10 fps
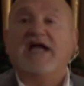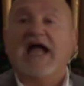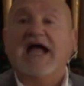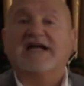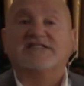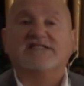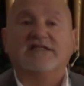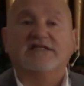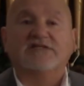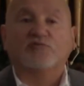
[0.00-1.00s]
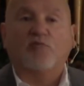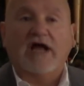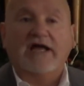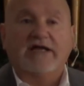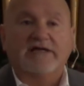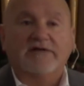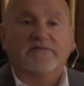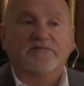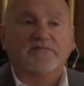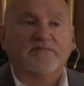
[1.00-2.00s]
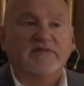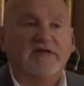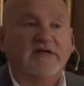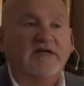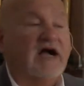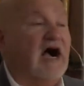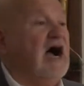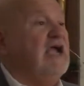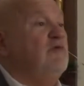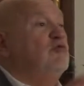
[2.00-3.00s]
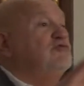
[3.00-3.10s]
excellent way. I will